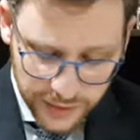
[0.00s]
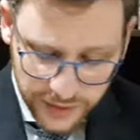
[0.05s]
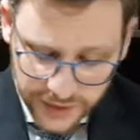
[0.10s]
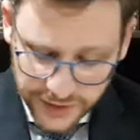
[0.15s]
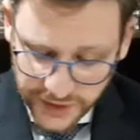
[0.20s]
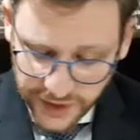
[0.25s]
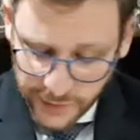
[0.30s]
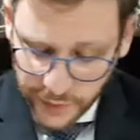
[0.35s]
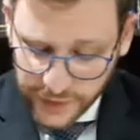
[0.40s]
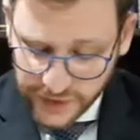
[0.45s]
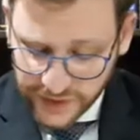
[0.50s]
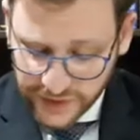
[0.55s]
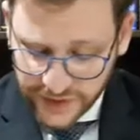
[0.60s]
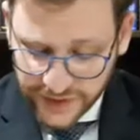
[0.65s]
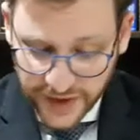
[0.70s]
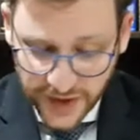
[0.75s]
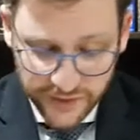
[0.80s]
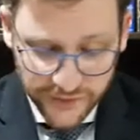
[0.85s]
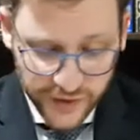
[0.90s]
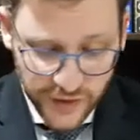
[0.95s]
Within
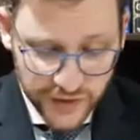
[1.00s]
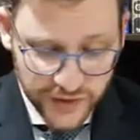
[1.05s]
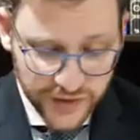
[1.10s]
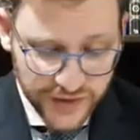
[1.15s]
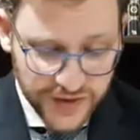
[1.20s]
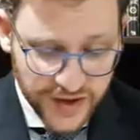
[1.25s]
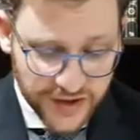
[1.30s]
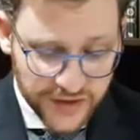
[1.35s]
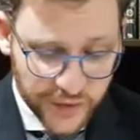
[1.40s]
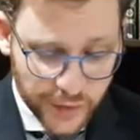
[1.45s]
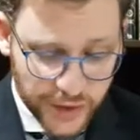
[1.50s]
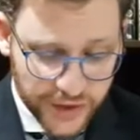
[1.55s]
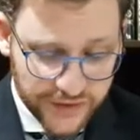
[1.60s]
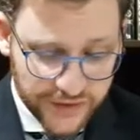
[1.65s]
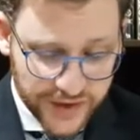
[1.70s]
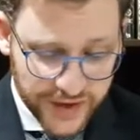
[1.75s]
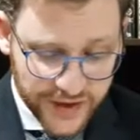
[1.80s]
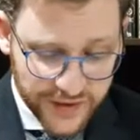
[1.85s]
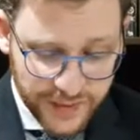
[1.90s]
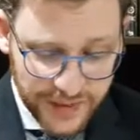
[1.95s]
the same verse, it says the word
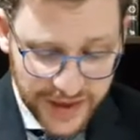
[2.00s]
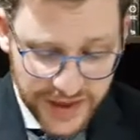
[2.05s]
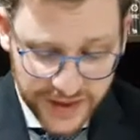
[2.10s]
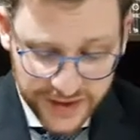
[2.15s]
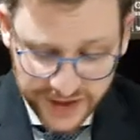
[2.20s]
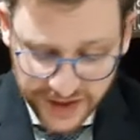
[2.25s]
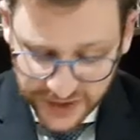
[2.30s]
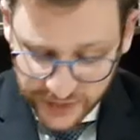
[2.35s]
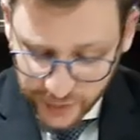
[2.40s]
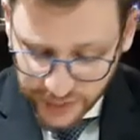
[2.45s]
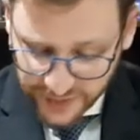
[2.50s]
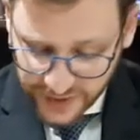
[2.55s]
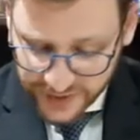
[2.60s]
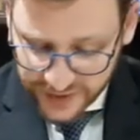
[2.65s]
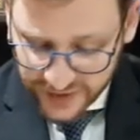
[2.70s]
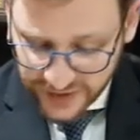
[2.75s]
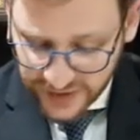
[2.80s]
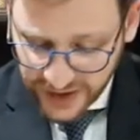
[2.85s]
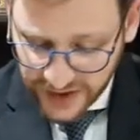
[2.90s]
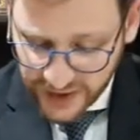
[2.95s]
vayizbach and it says the word
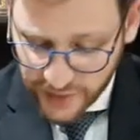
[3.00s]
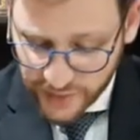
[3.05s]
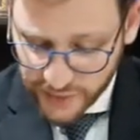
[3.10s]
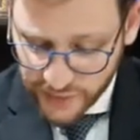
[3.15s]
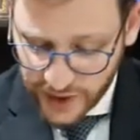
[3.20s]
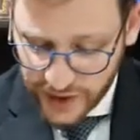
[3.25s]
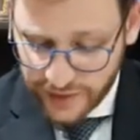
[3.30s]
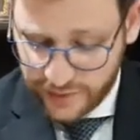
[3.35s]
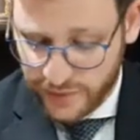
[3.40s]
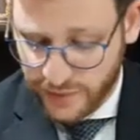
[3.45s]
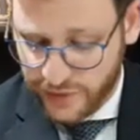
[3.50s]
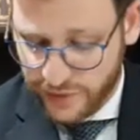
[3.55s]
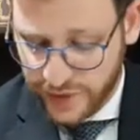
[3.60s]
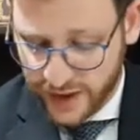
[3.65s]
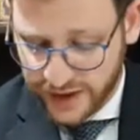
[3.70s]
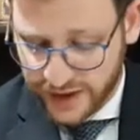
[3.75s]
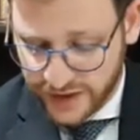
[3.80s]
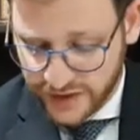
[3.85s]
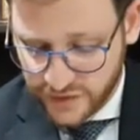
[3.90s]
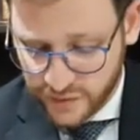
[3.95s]
vaysiteyu, and they're
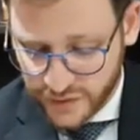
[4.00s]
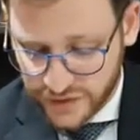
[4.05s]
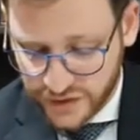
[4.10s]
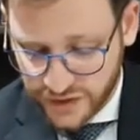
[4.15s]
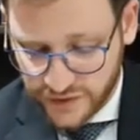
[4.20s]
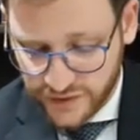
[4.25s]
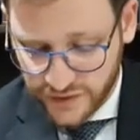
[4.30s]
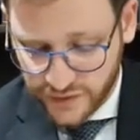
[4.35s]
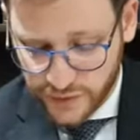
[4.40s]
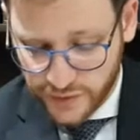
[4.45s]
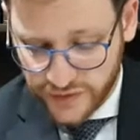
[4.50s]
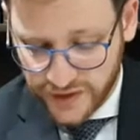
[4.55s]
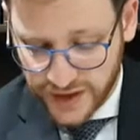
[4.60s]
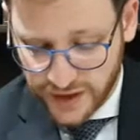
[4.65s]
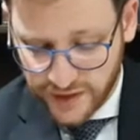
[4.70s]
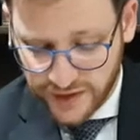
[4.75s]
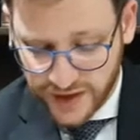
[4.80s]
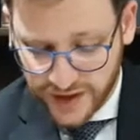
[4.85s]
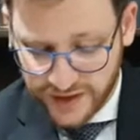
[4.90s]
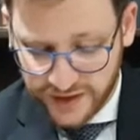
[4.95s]
right next to each other. So it
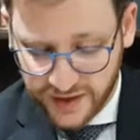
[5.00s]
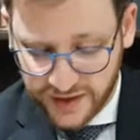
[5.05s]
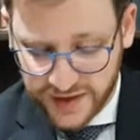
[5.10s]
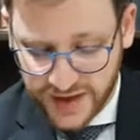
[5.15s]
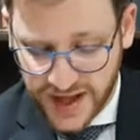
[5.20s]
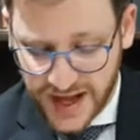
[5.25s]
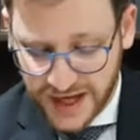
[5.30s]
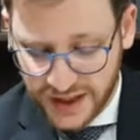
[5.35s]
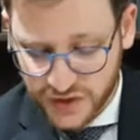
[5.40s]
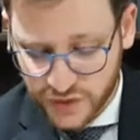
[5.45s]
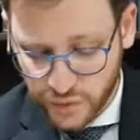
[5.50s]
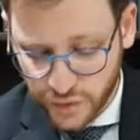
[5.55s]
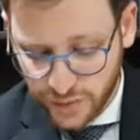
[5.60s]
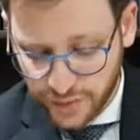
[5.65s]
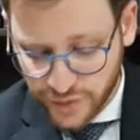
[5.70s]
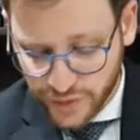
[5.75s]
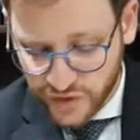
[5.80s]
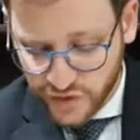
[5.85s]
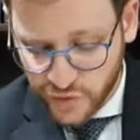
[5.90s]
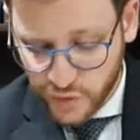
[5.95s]
sounds like that the actual
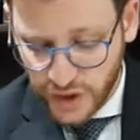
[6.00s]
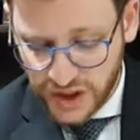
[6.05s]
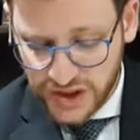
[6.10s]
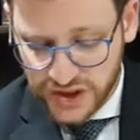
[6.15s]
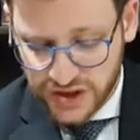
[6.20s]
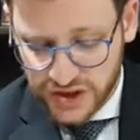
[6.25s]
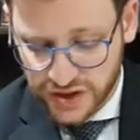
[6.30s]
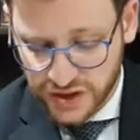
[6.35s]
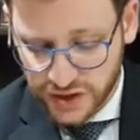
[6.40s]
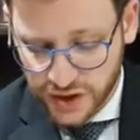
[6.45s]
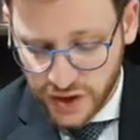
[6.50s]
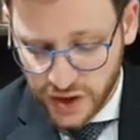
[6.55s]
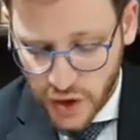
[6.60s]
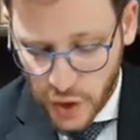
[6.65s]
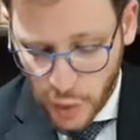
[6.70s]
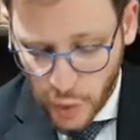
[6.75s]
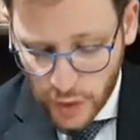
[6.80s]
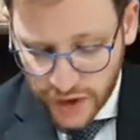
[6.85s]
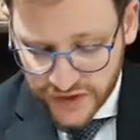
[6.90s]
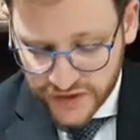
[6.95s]
persuasion
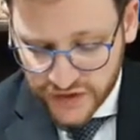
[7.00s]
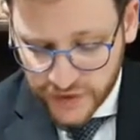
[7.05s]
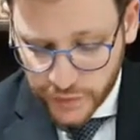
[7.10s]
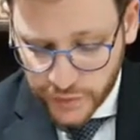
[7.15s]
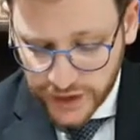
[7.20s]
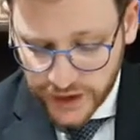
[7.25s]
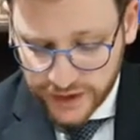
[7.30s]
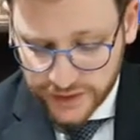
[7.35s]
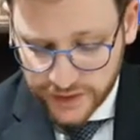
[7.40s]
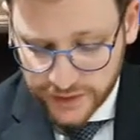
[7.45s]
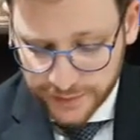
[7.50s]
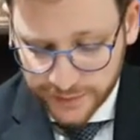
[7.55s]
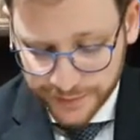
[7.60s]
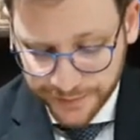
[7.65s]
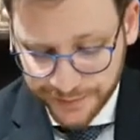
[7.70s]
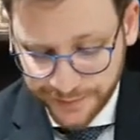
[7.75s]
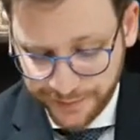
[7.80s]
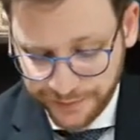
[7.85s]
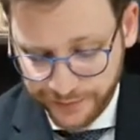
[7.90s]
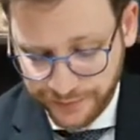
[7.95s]
was to eat,
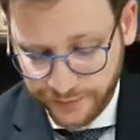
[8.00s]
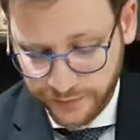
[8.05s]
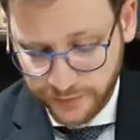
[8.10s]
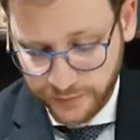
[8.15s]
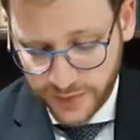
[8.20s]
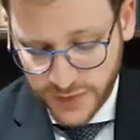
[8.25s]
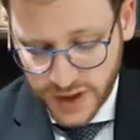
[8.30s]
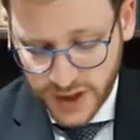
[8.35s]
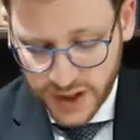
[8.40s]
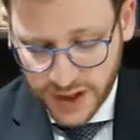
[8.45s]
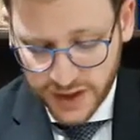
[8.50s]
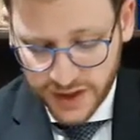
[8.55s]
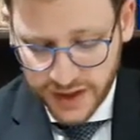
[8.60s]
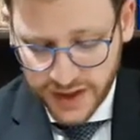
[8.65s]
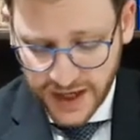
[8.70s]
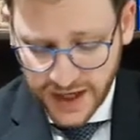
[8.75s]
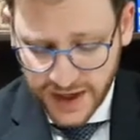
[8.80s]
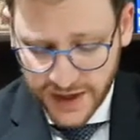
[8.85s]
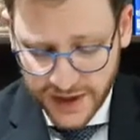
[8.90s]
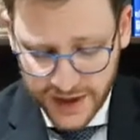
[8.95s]

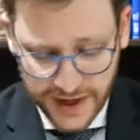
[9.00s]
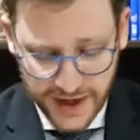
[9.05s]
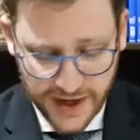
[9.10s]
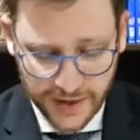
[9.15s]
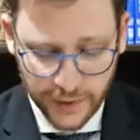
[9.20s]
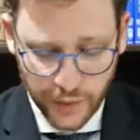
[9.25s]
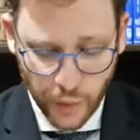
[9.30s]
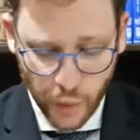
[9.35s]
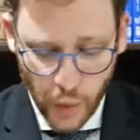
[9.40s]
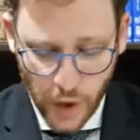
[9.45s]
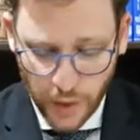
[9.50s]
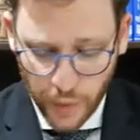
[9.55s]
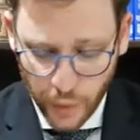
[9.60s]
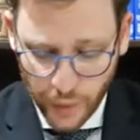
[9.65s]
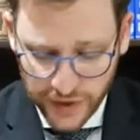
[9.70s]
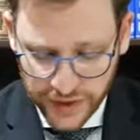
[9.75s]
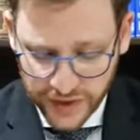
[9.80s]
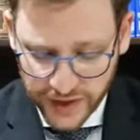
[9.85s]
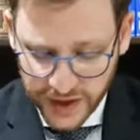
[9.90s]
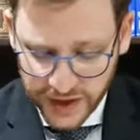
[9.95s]

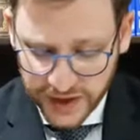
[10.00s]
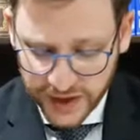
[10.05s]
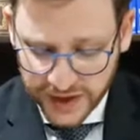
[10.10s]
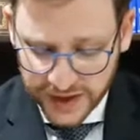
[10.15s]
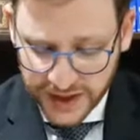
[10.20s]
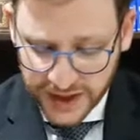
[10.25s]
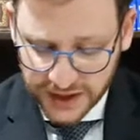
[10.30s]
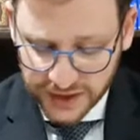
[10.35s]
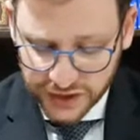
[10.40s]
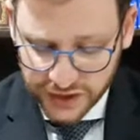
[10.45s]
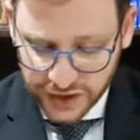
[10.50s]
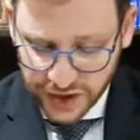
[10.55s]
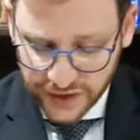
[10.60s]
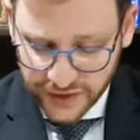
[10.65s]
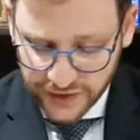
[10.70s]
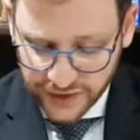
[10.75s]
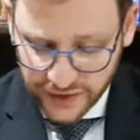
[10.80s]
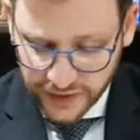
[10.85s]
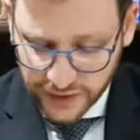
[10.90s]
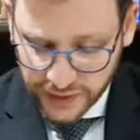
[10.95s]
with eating, not
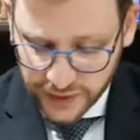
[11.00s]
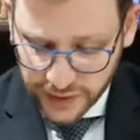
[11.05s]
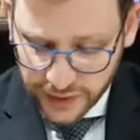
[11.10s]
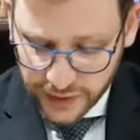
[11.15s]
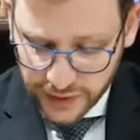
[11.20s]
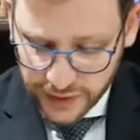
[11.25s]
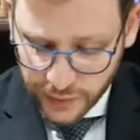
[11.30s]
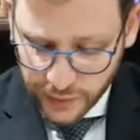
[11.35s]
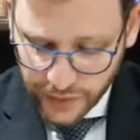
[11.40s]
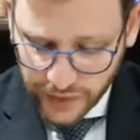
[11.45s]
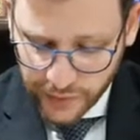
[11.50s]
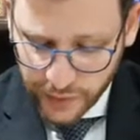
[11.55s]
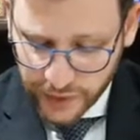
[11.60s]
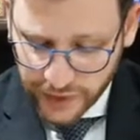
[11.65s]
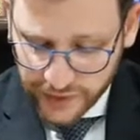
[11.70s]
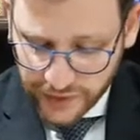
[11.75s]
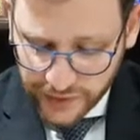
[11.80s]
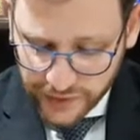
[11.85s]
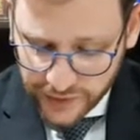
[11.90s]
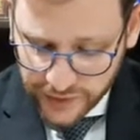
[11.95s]
just with
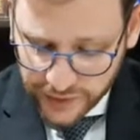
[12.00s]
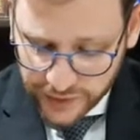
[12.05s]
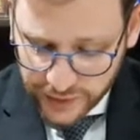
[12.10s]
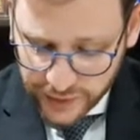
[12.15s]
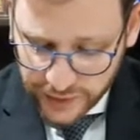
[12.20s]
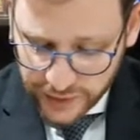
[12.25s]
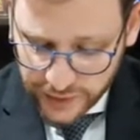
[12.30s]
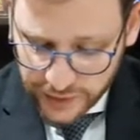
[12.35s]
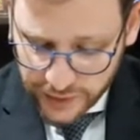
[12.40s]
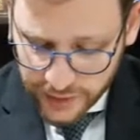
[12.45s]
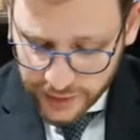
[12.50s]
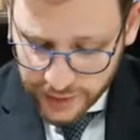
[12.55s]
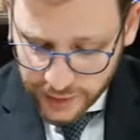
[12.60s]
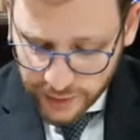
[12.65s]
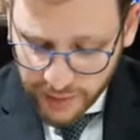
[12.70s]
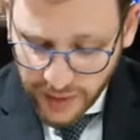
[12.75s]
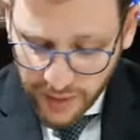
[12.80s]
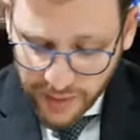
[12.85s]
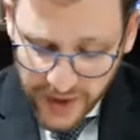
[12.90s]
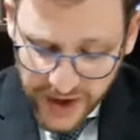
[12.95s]
words.
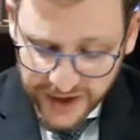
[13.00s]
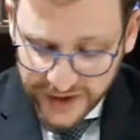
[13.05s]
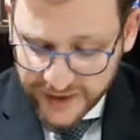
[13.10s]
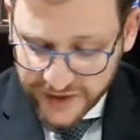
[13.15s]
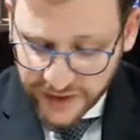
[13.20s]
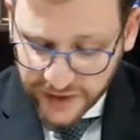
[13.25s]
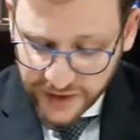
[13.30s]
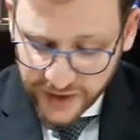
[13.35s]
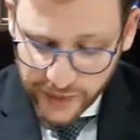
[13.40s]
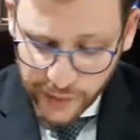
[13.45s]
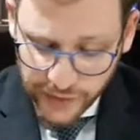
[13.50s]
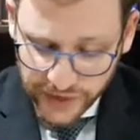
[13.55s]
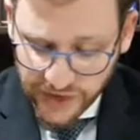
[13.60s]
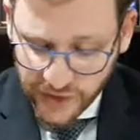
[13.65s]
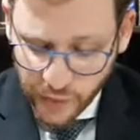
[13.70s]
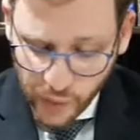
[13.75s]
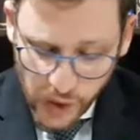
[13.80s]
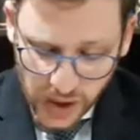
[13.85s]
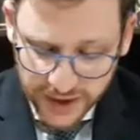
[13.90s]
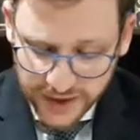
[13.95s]
Bamei sitay,
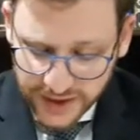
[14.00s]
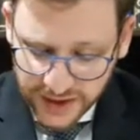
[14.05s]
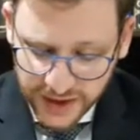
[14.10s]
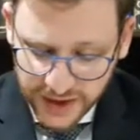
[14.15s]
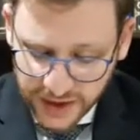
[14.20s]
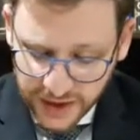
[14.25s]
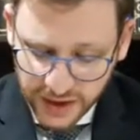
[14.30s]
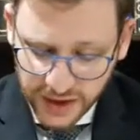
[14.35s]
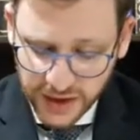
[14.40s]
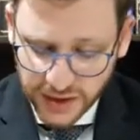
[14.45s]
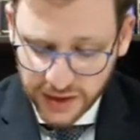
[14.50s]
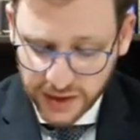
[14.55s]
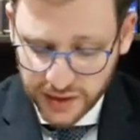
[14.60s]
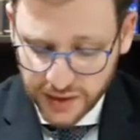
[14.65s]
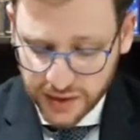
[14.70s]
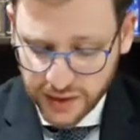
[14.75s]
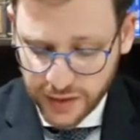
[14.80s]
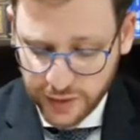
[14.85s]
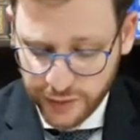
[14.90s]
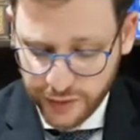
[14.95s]
with what did he
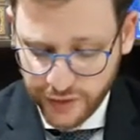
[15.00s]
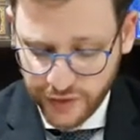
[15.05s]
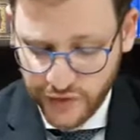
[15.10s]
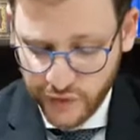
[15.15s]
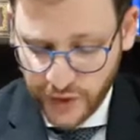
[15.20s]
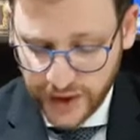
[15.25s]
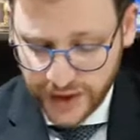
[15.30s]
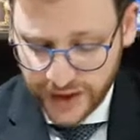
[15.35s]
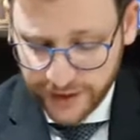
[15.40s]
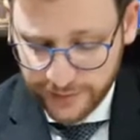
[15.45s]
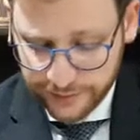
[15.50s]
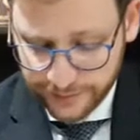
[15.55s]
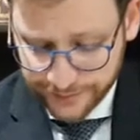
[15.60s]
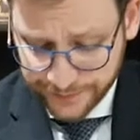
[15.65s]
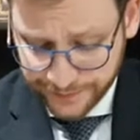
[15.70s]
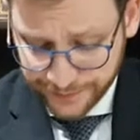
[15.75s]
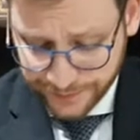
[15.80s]
persuade him?